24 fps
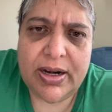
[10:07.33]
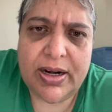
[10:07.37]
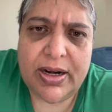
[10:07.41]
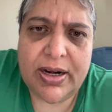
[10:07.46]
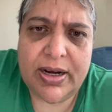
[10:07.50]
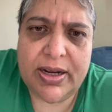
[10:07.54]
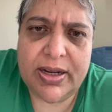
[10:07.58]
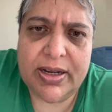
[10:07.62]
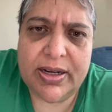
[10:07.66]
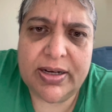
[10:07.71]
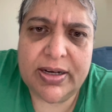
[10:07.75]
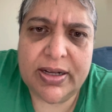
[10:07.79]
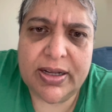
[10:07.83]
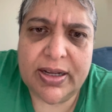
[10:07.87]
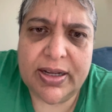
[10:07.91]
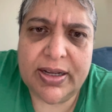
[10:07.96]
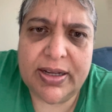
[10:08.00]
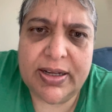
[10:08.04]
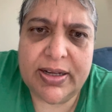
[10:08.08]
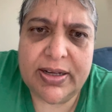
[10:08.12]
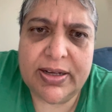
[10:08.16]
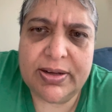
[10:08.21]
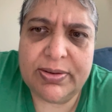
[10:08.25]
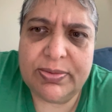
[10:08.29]
and
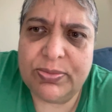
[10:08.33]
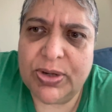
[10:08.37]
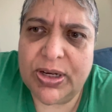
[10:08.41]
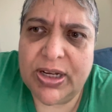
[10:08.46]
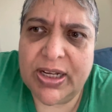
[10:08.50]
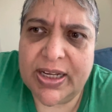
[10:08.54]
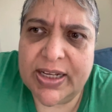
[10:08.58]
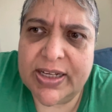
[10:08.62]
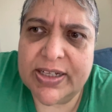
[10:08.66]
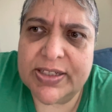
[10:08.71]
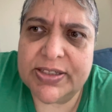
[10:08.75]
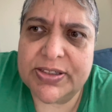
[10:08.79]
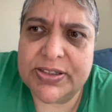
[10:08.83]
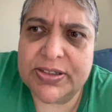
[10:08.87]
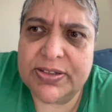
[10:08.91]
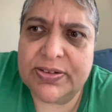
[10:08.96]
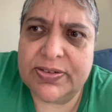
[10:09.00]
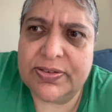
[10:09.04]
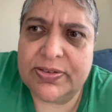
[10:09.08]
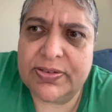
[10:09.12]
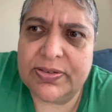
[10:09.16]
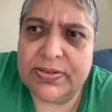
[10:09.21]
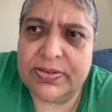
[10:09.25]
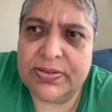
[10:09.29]
I will ask
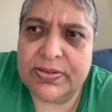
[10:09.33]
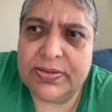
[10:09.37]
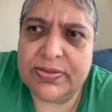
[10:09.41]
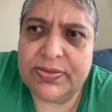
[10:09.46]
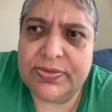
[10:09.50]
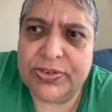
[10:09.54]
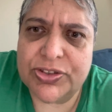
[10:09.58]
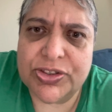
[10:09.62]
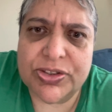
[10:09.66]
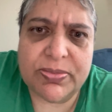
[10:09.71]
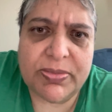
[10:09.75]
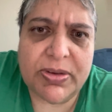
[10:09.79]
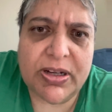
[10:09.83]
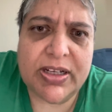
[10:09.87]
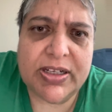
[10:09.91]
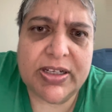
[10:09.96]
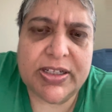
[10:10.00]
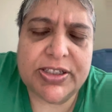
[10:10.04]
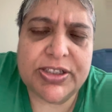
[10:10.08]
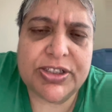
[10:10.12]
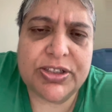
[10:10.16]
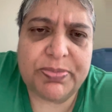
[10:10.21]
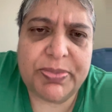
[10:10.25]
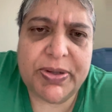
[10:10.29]
for some
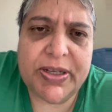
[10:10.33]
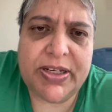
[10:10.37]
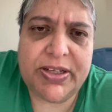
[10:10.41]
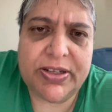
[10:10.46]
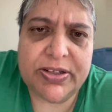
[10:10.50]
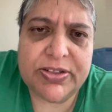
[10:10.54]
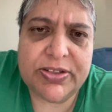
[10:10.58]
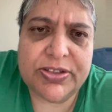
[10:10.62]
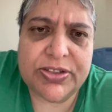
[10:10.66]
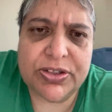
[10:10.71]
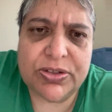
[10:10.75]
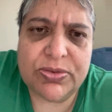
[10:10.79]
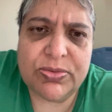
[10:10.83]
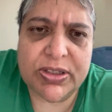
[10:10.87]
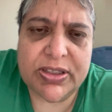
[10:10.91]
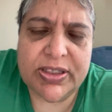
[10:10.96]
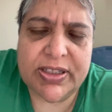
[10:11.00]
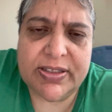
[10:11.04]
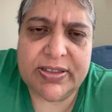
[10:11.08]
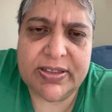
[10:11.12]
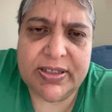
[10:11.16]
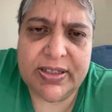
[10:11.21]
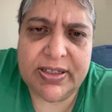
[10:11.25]
honest opinions on what